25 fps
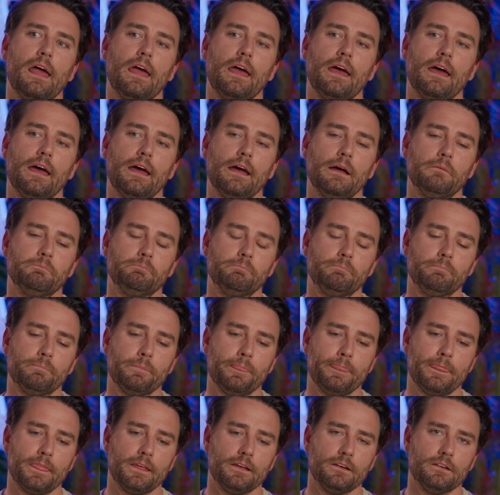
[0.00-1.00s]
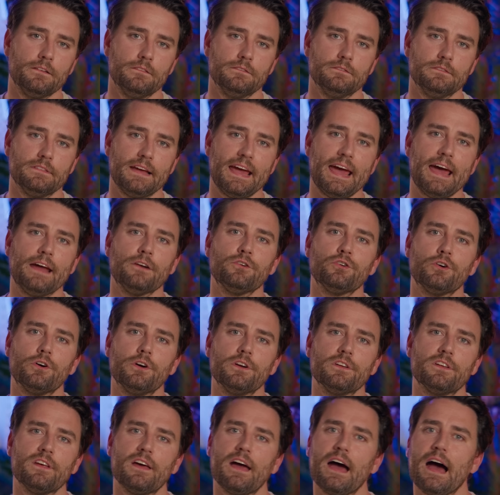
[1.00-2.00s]
um,
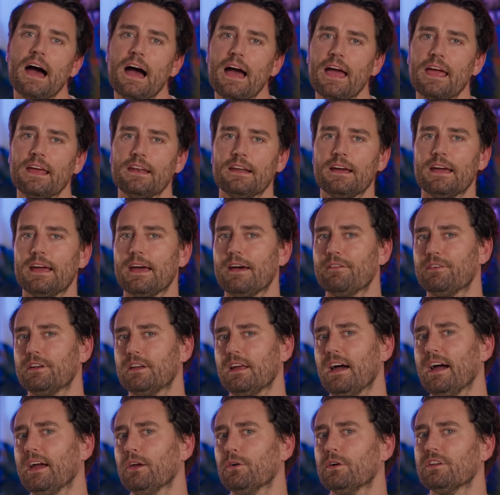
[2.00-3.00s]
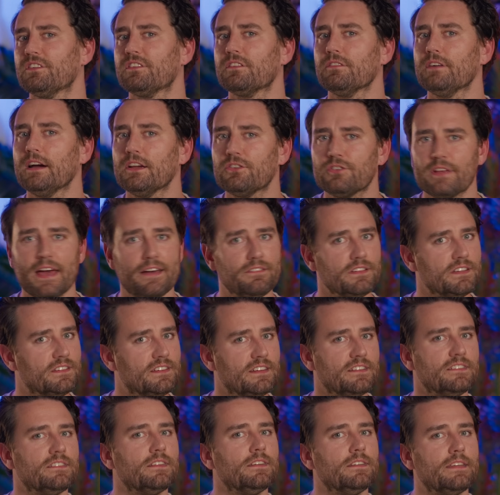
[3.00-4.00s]
Android, and I have an iOS device. So I haven't
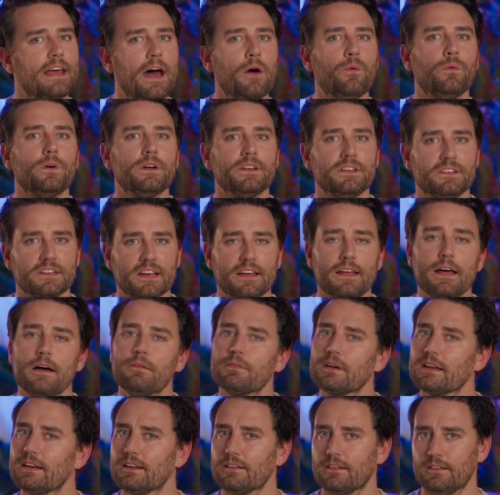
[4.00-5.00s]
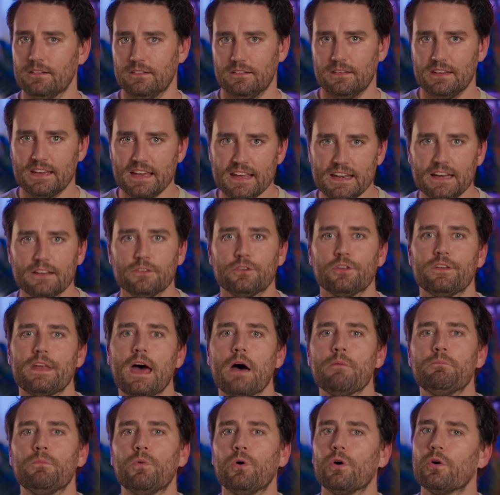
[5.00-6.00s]
tested that one yet. I'm gonna get into
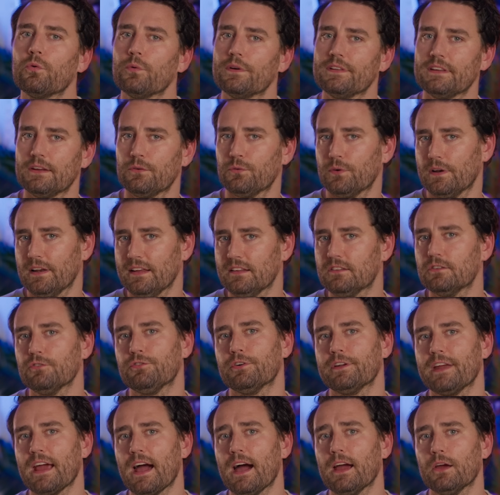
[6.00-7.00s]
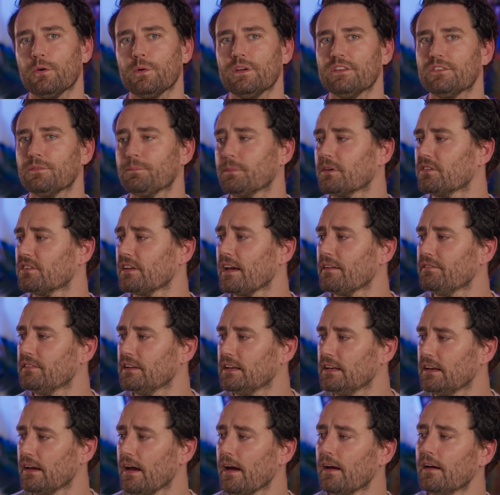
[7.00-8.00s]
that more when they release it for the iOS.
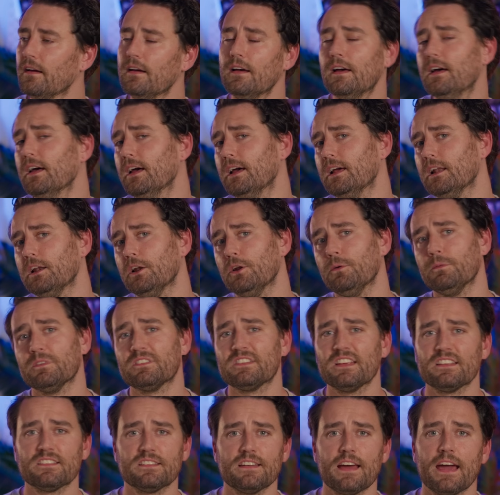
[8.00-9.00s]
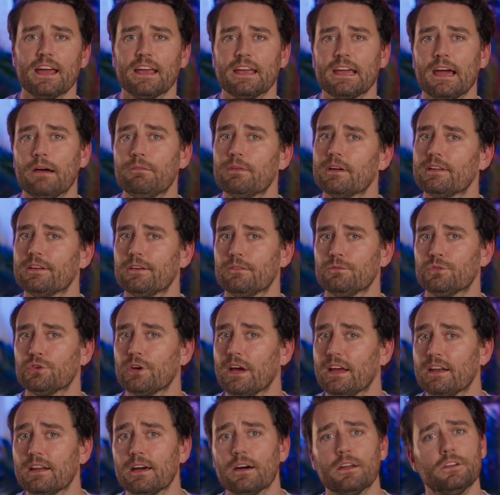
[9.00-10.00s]
and the uh, Lumix S9 camera that I'm
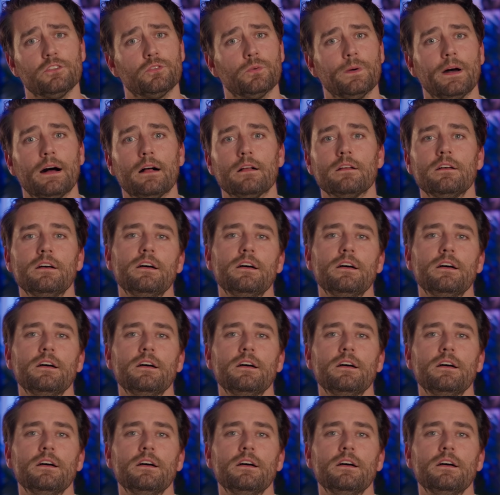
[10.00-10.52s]
trying out as well.